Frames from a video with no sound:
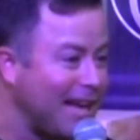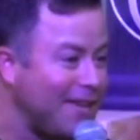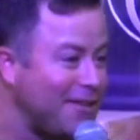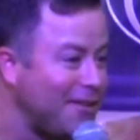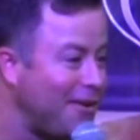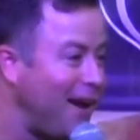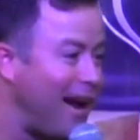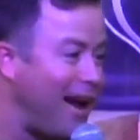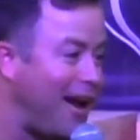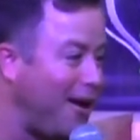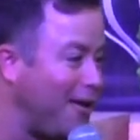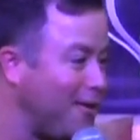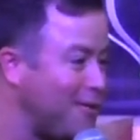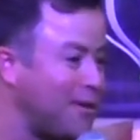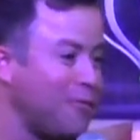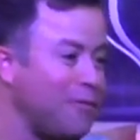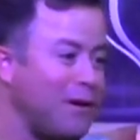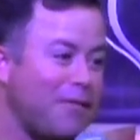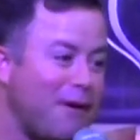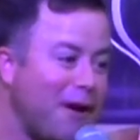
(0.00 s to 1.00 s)
at your house.
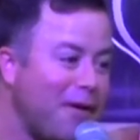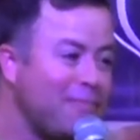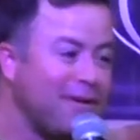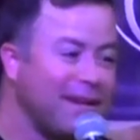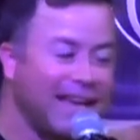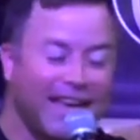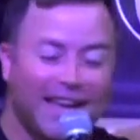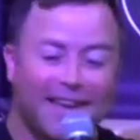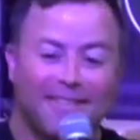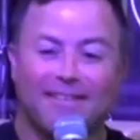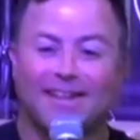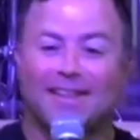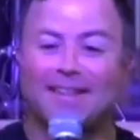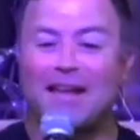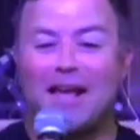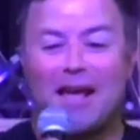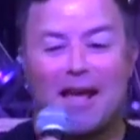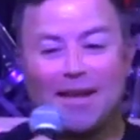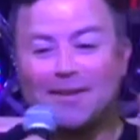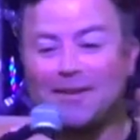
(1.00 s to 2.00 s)
So we won't believe it,
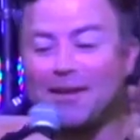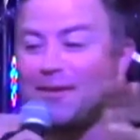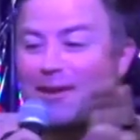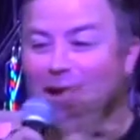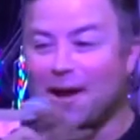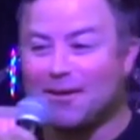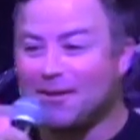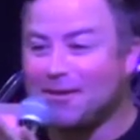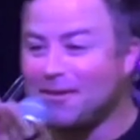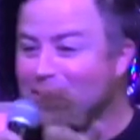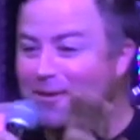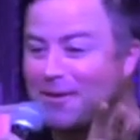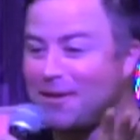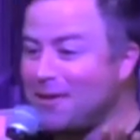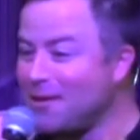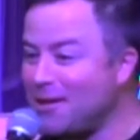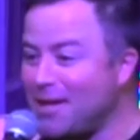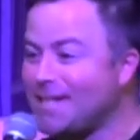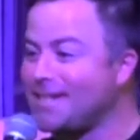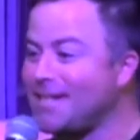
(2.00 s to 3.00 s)
so don't
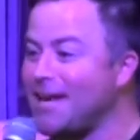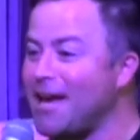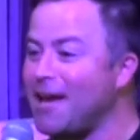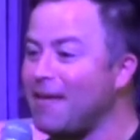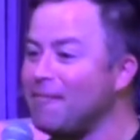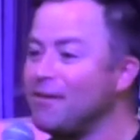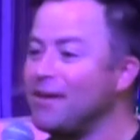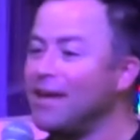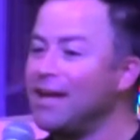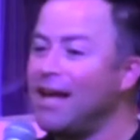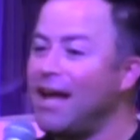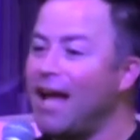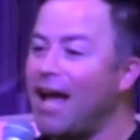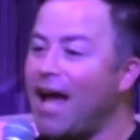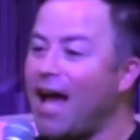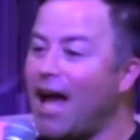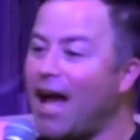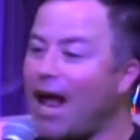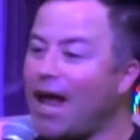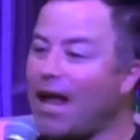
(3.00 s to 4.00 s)
do the same.
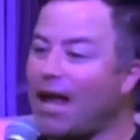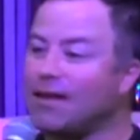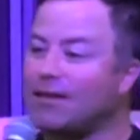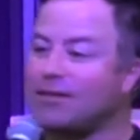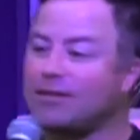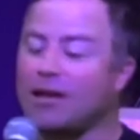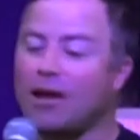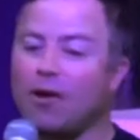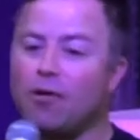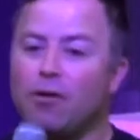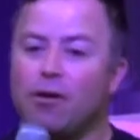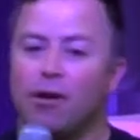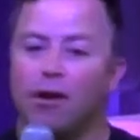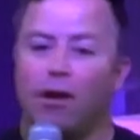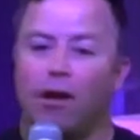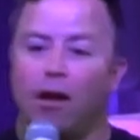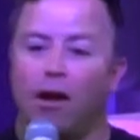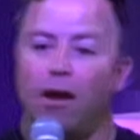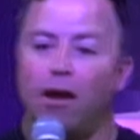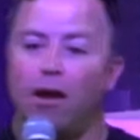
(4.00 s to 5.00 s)
And so,
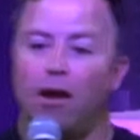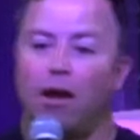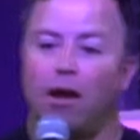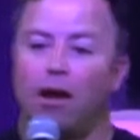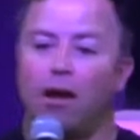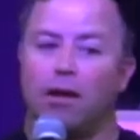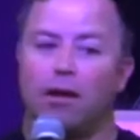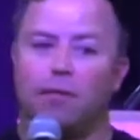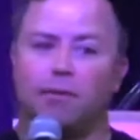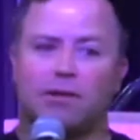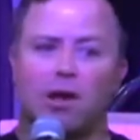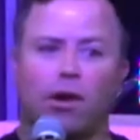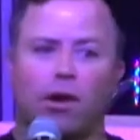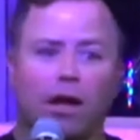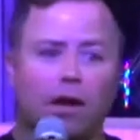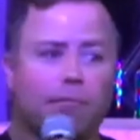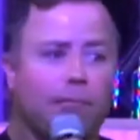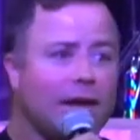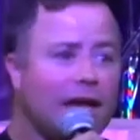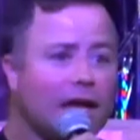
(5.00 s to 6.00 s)
it was,
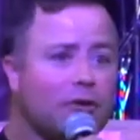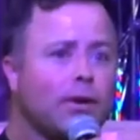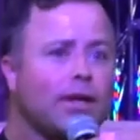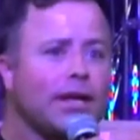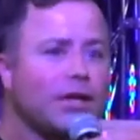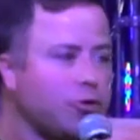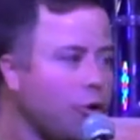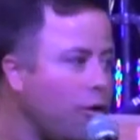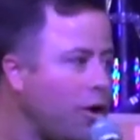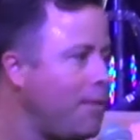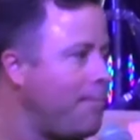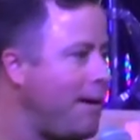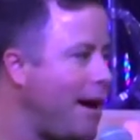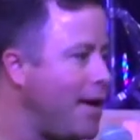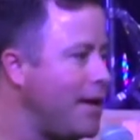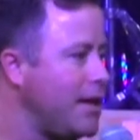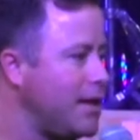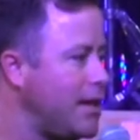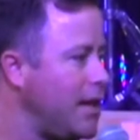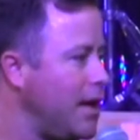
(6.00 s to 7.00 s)
okay, but we could talk
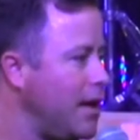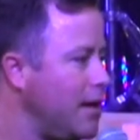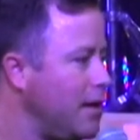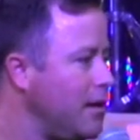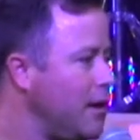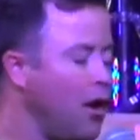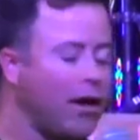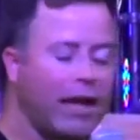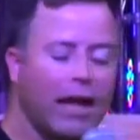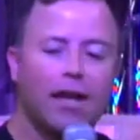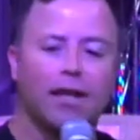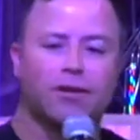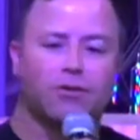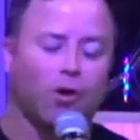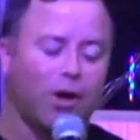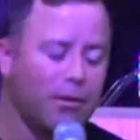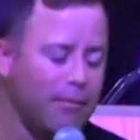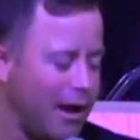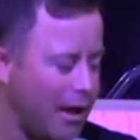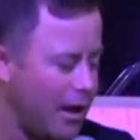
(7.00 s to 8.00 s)
about it then. Okay, let's
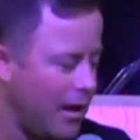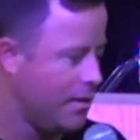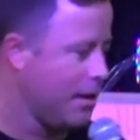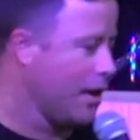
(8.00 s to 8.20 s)
talk about it,